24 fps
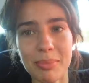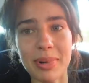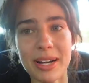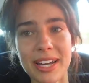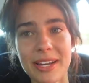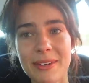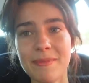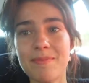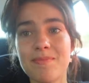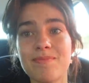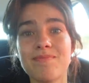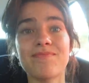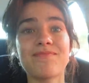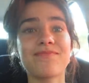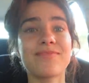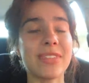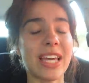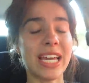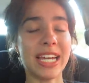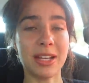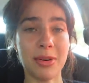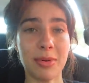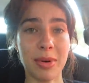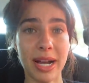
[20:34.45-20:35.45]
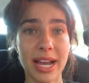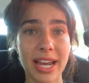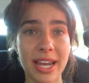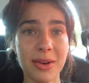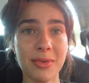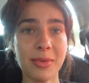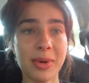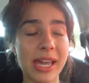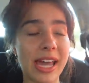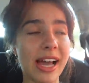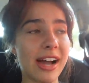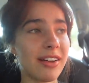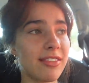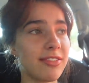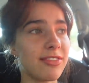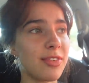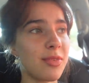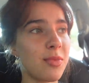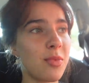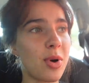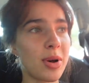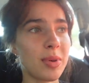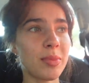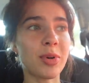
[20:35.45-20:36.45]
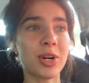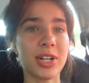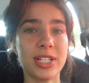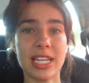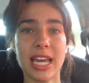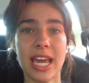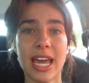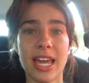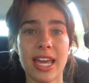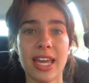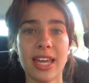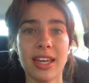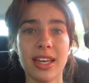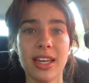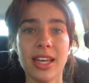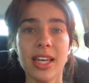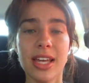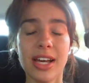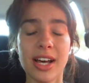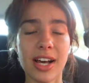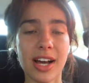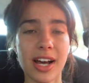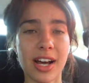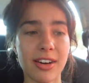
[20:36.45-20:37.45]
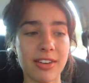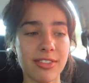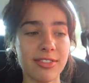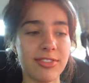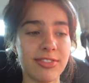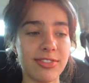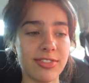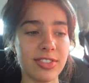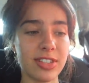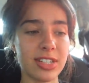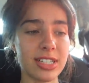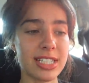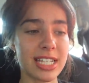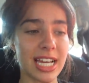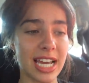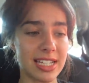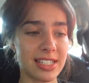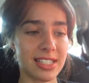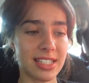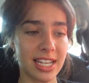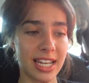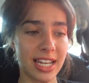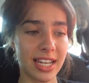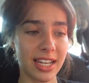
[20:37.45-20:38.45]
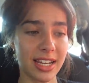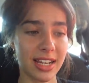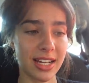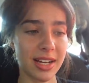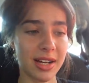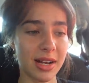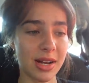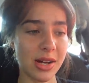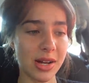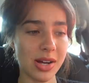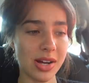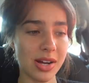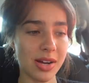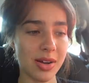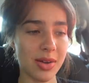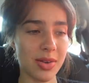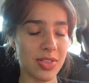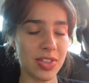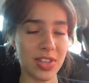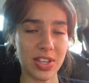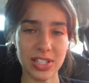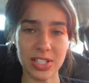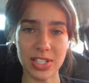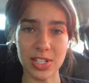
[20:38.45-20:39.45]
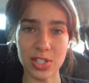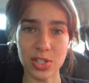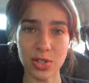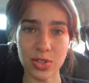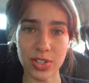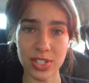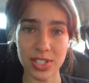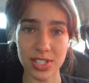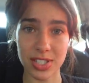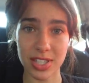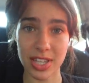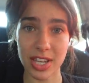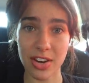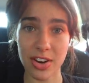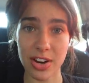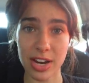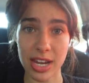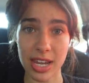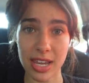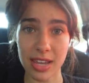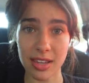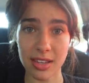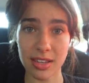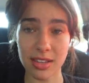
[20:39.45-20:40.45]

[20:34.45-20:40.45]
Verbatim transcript: But anyway, we have one more day of testing the to-do list theory.